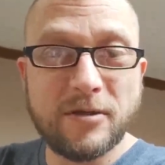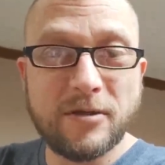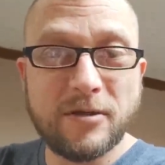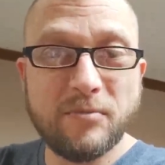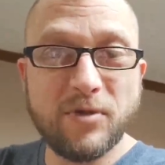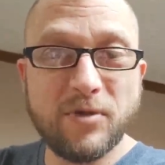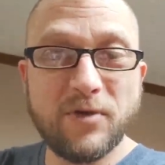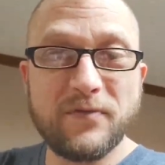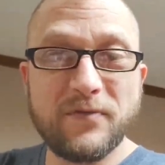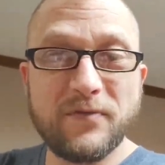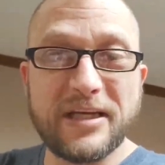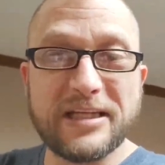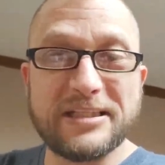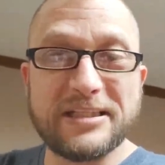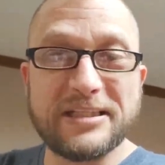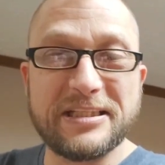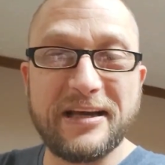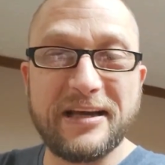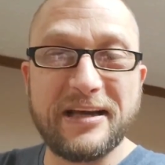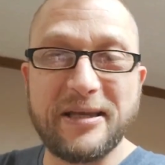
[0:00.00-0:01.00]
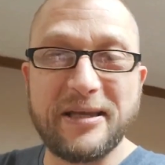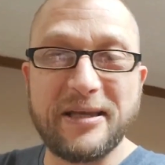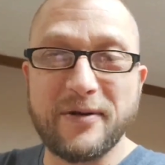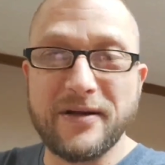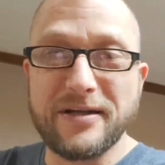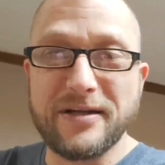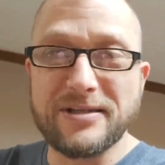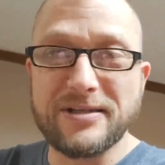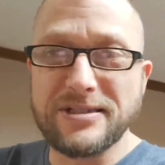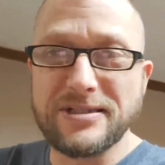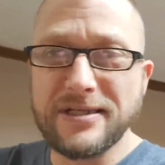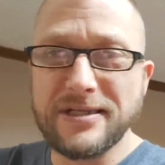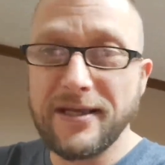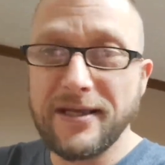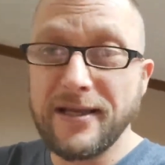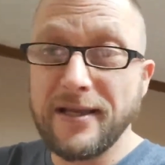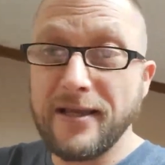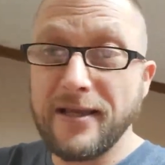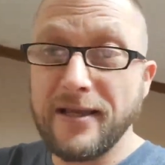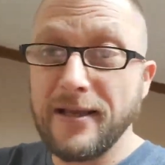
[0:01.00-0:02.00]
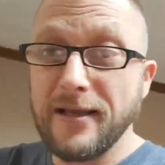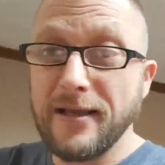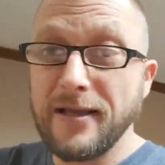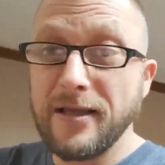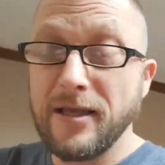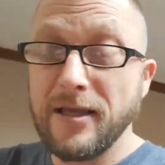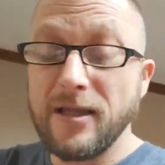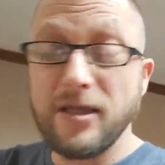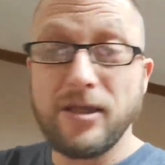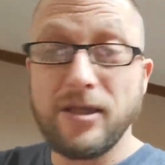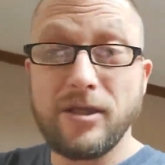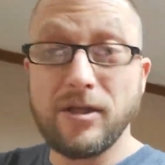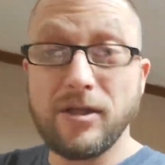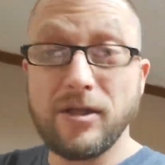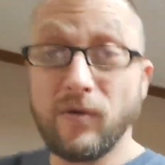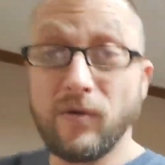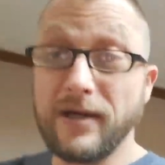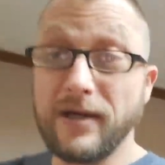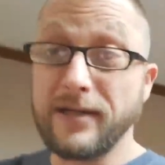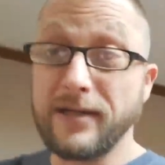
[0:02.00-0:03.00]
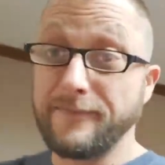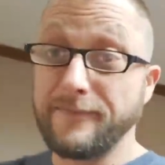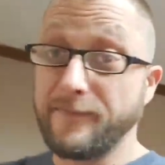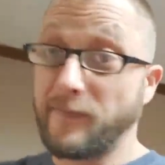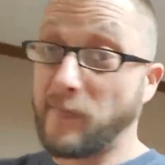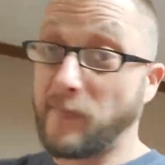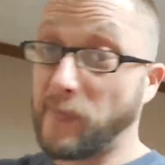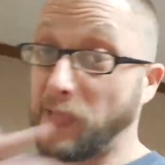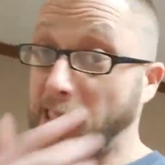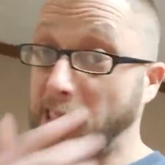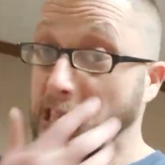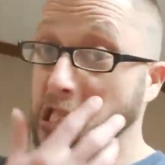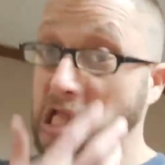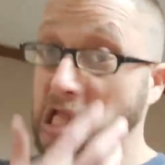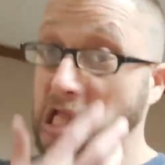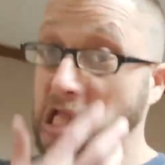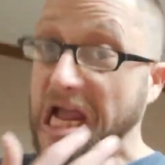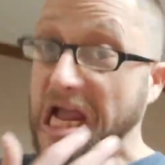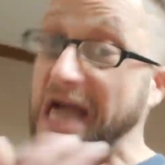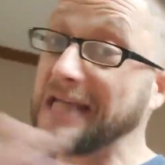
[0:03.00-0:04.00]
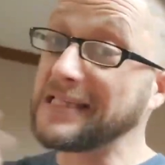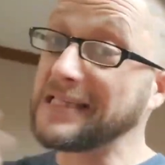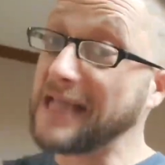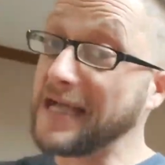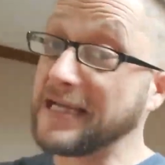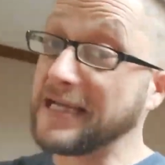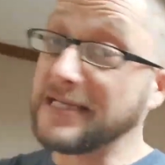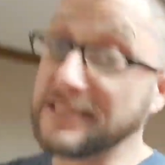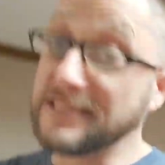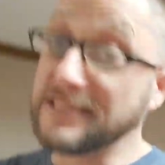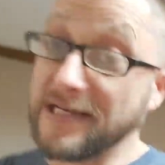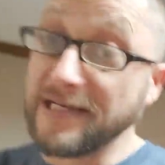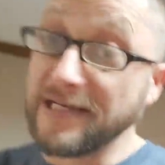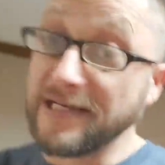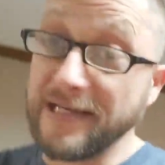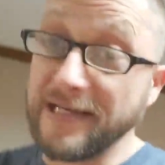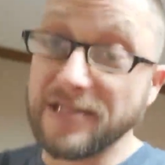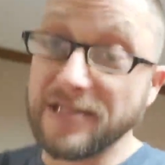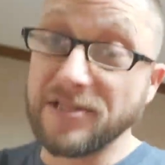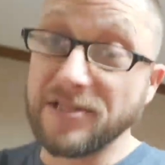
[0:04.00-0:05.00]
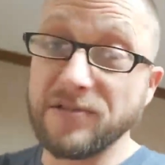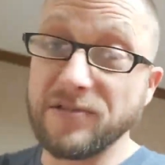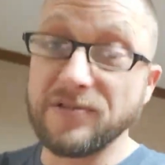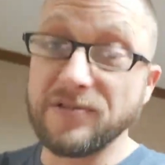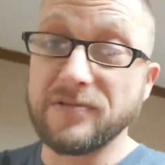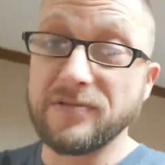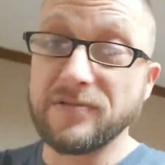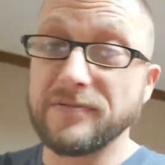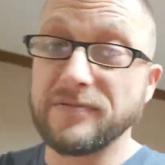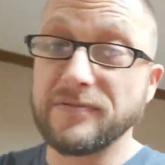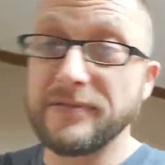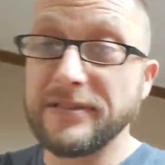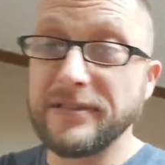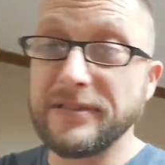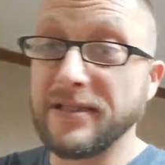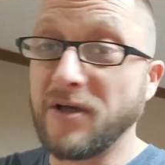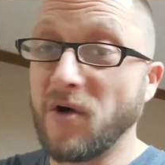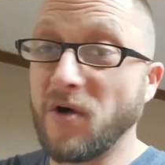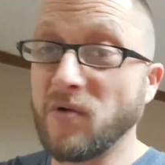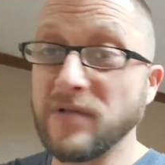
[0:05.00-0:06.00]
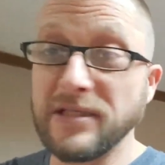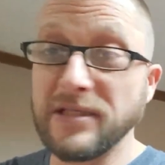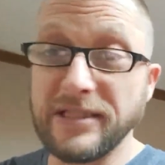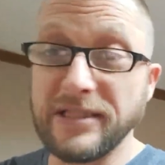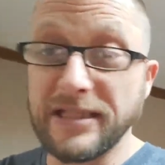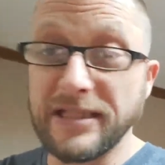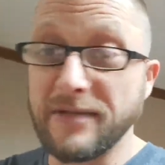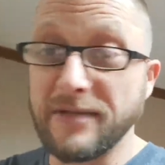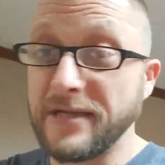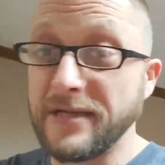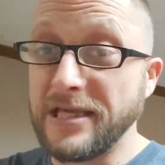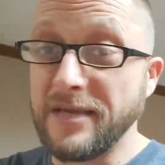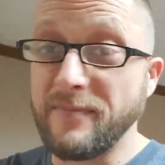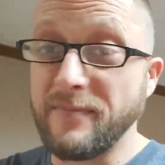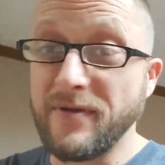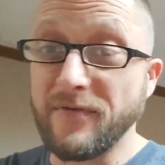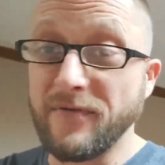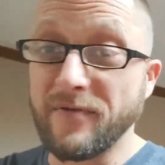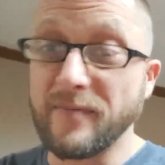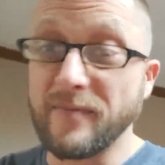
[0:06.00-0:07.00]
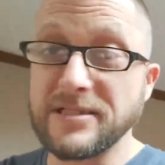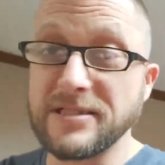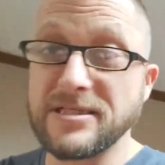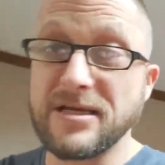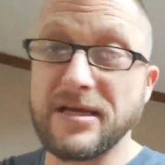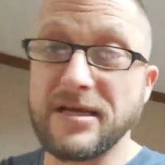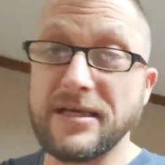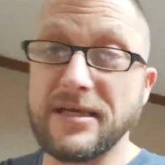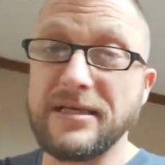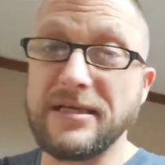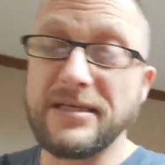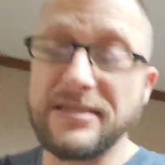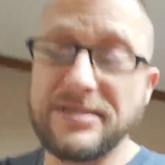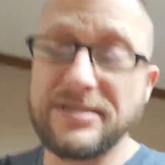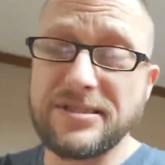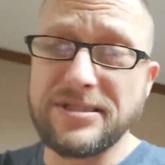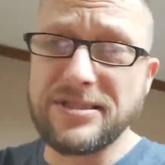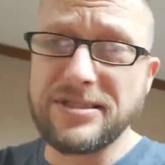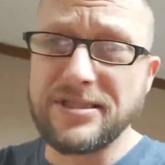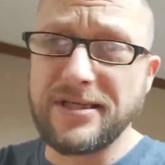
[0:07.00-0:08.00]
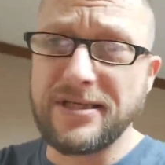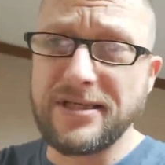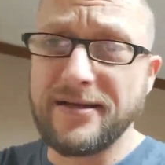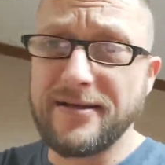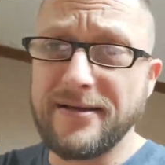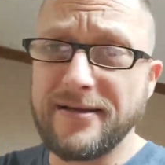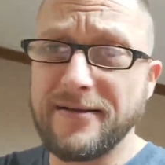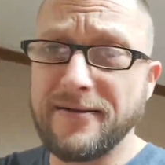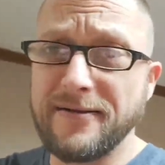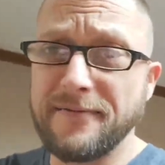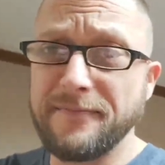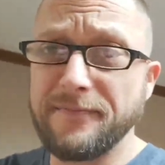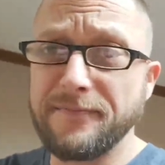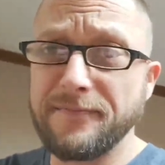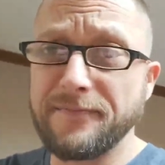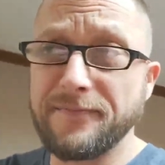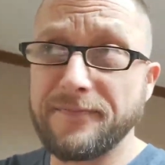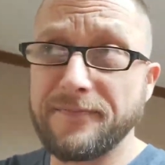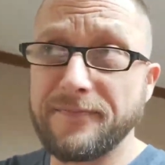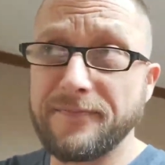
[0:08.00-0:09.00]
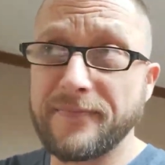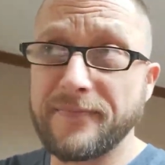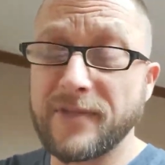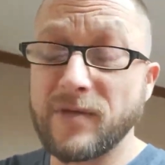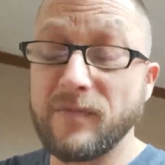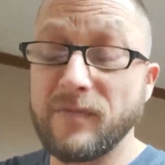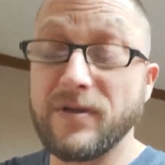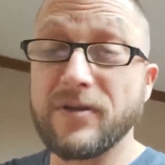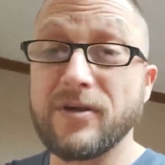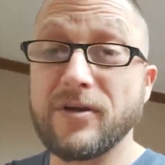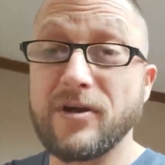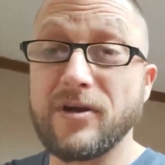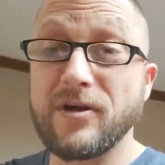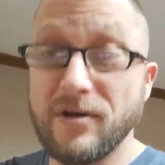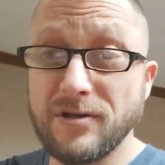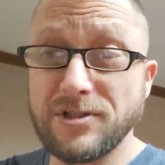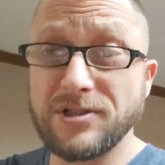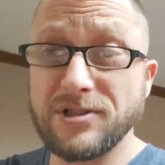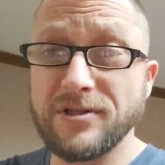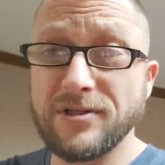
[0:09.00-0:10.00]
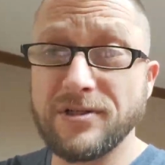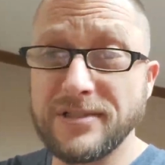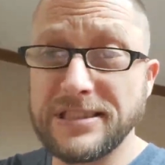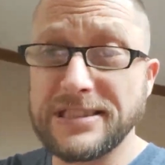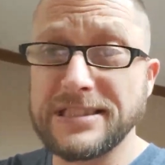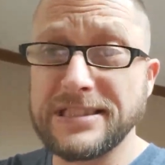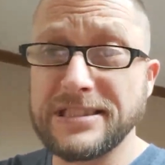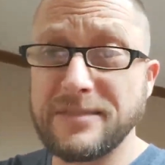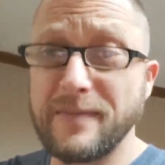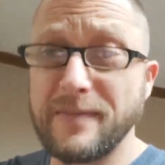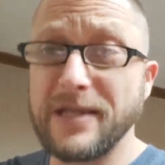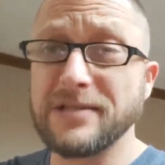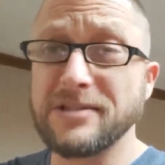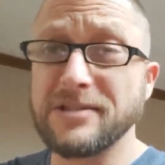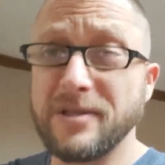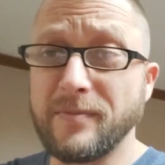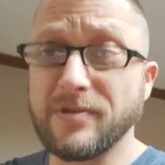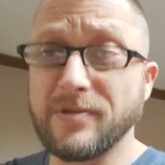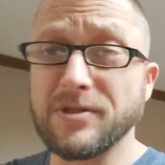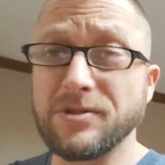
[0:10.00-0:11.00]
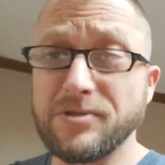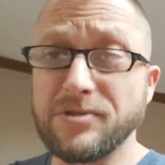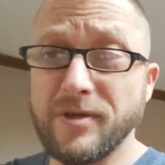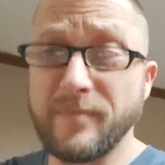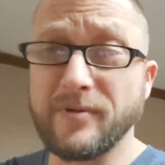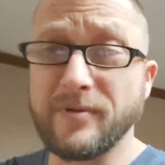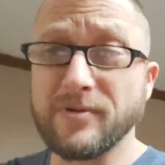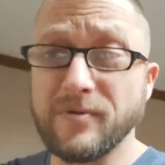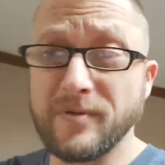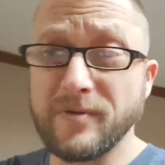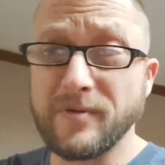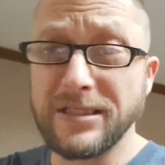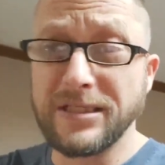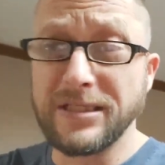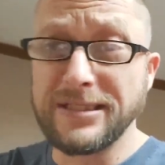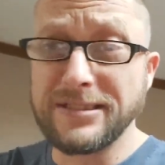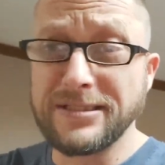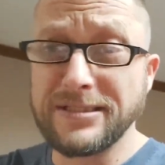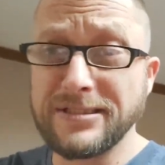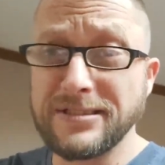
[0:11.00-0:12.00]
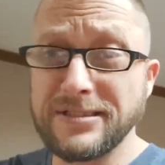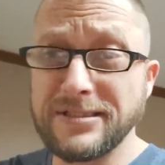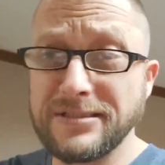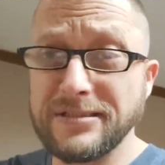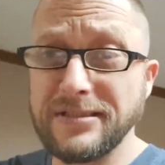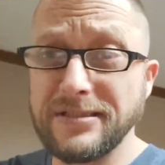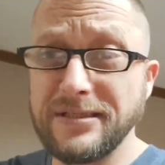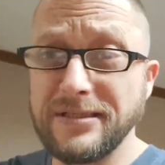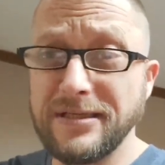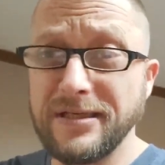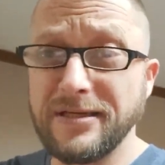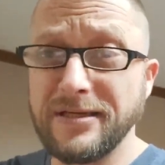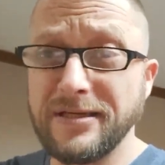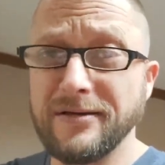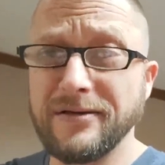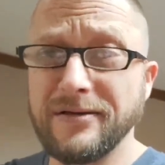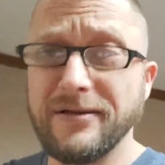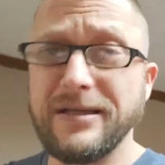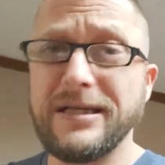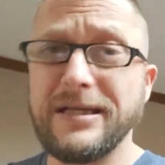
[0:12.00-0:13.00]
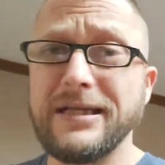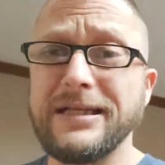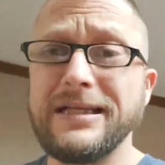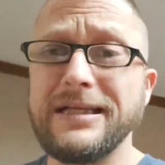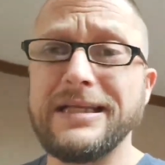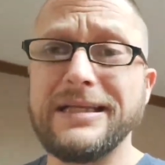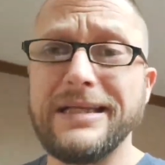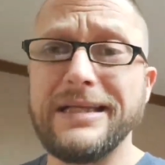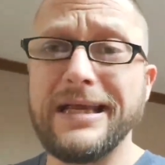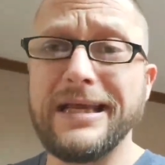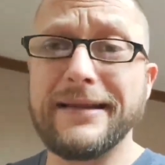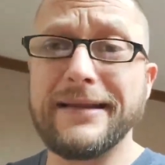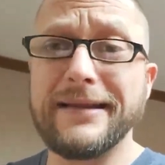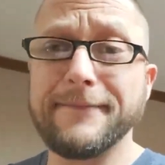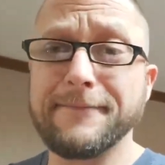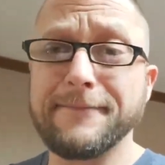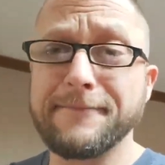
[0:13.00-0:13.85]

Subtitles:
Move to Kentucky, Chris. You know what? I like Kentucky. I do. The only thing that would keep me from Kentucky is well, their car insurance is about double to triple to what it is here in Indiana.